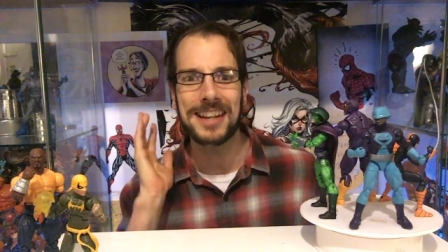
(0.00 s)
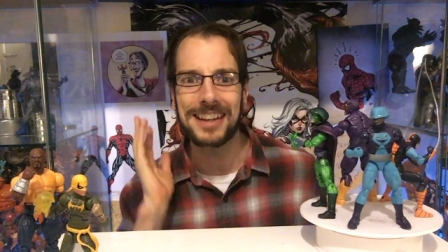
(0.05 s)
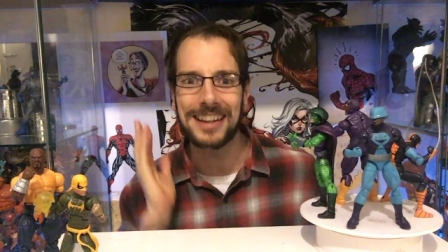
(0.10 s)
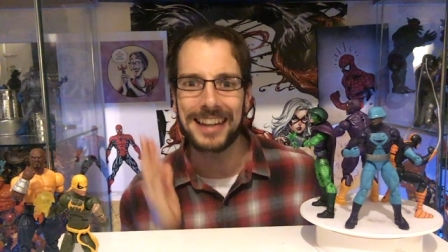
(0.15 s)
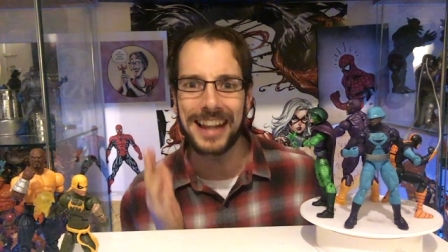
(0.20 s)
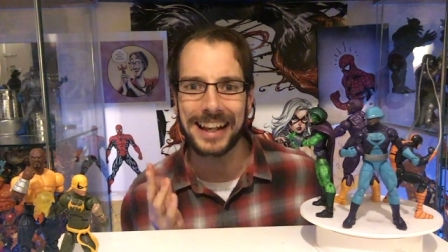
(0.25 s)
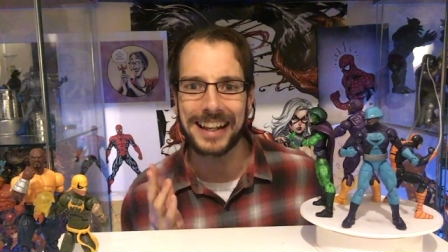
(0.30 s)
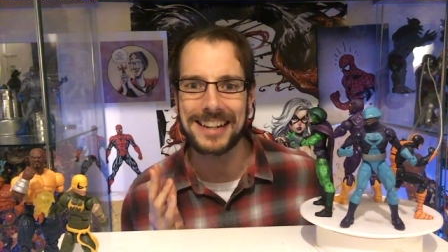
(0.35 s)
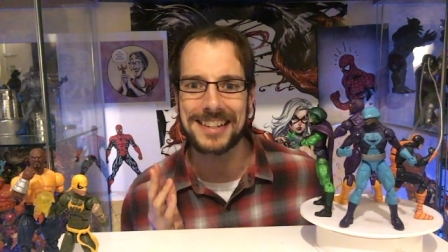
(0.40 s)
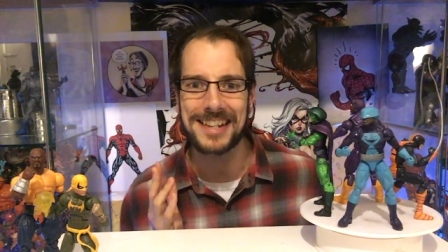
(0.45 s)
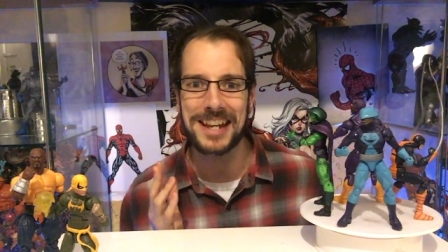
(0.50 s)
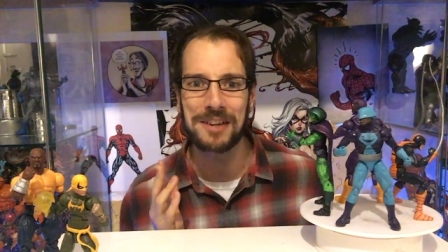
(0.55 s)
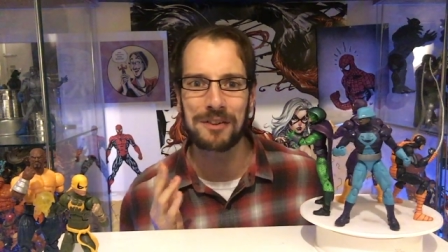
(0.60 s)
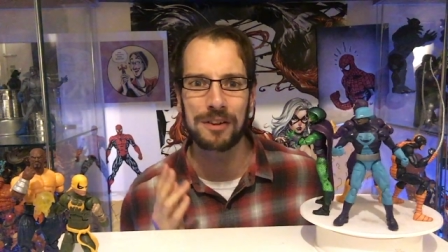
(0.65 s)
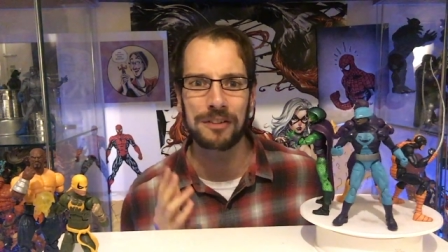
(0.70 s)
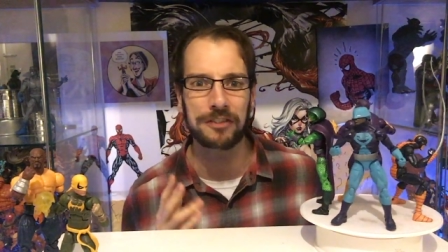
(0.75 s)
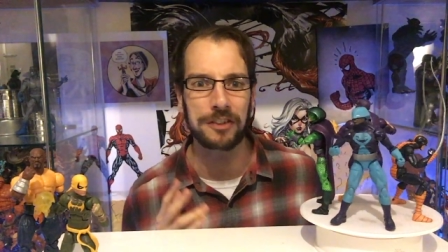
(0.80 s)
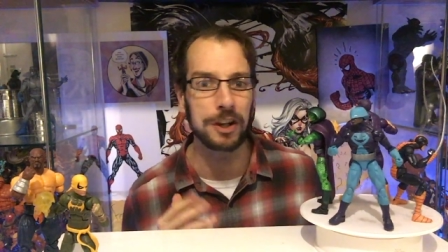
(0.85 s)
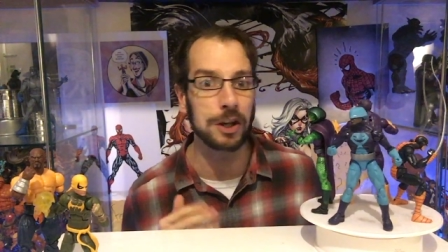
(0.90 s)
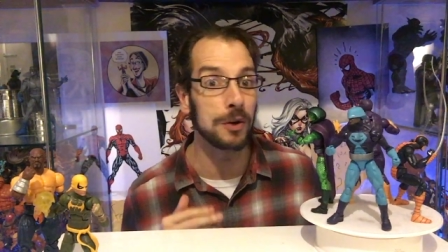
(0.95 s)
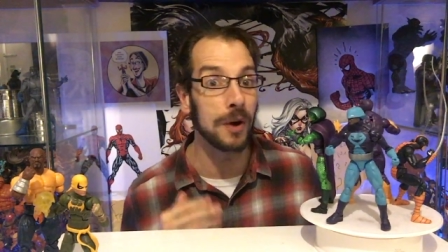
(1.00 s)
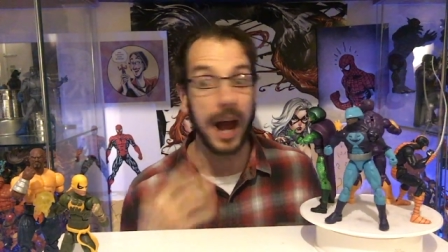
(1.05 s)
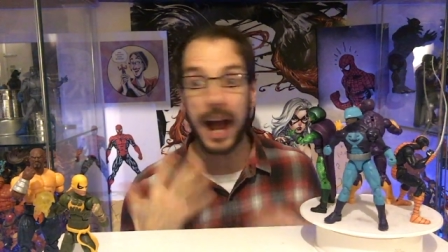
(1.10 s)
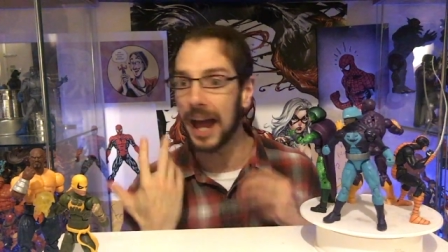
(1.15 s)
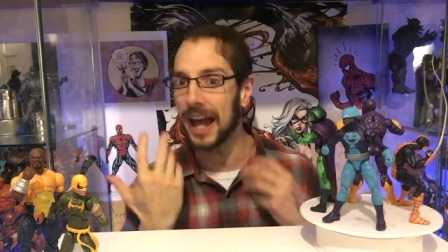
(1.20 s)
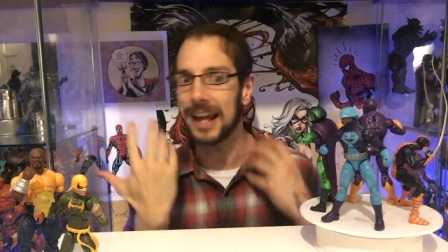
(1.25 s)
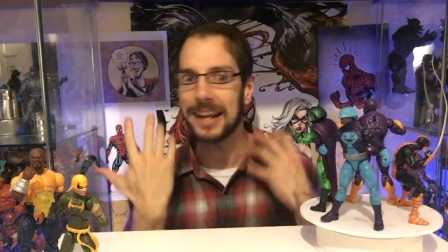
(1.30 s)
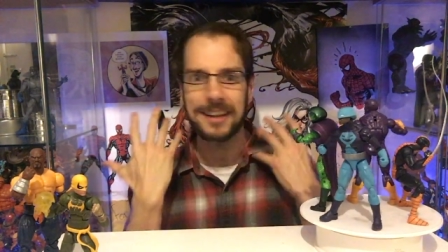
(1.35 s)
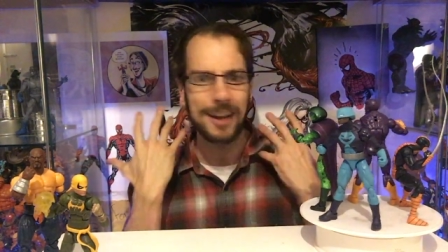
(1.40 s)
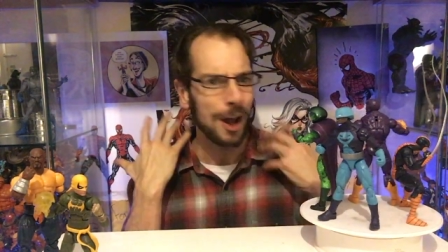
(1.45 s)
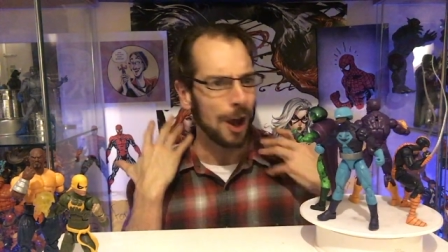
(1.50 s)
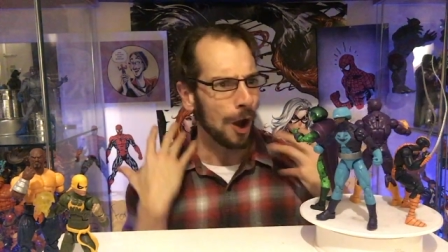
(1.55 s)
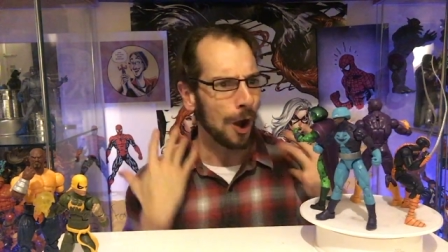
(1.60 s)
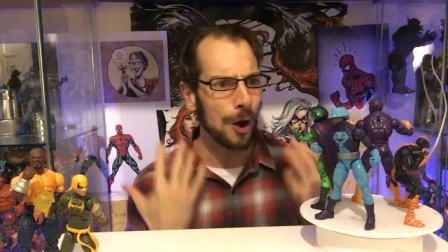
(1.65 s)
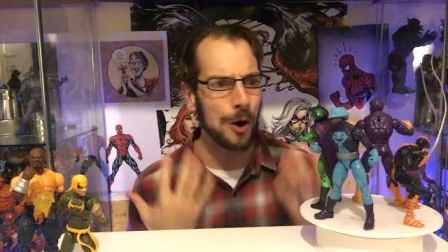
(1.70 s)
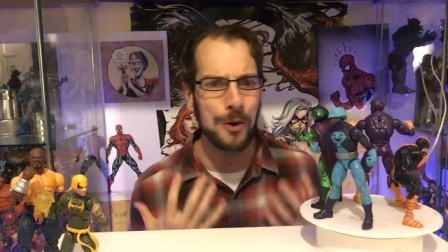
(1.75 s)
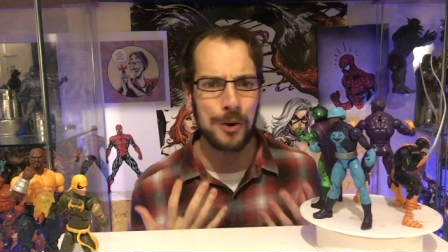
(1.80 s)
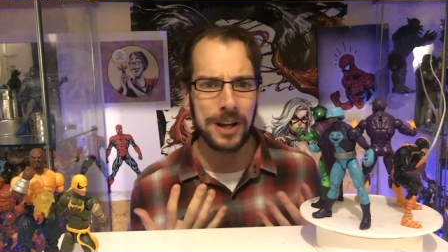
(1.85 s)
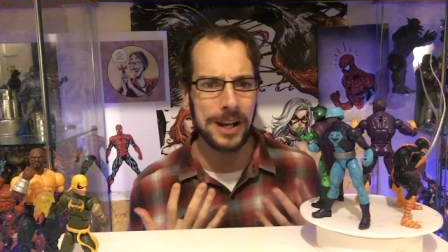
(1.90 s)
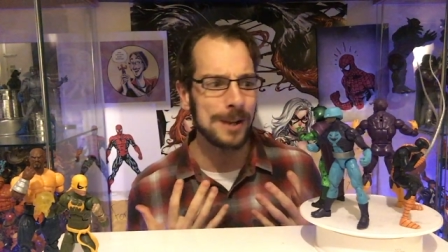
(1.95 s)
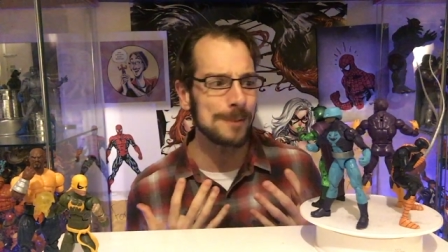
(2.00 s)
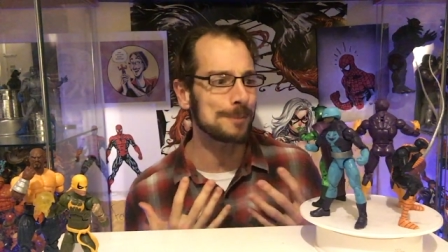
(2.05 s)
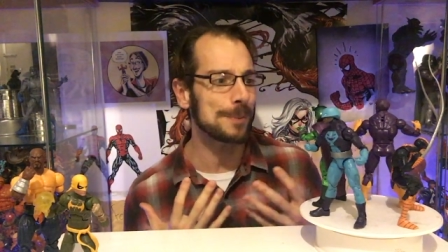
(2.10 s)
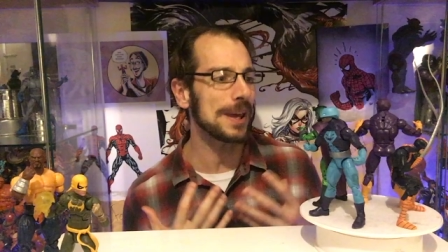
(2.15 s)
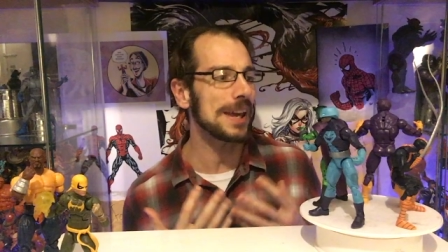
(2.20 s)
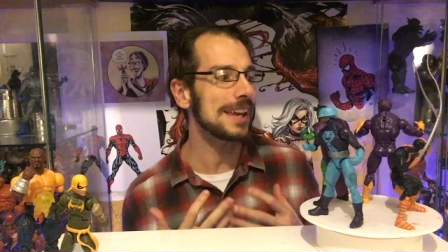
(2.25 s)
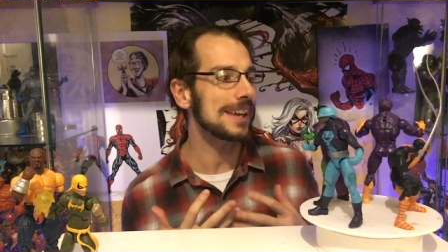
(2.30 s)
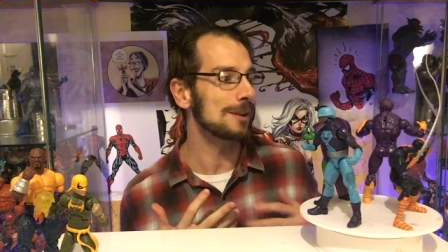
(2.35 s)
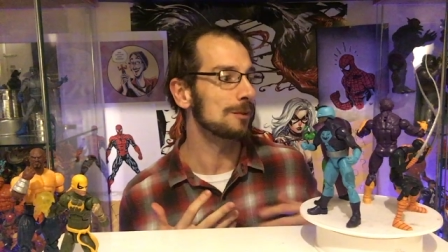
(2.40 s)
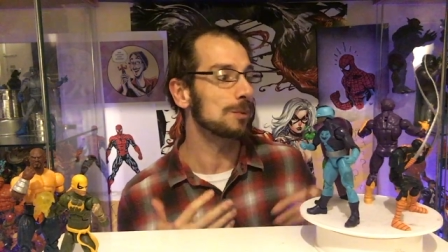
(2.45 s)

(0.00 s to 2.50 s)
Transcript: Legacy review. And who could it be?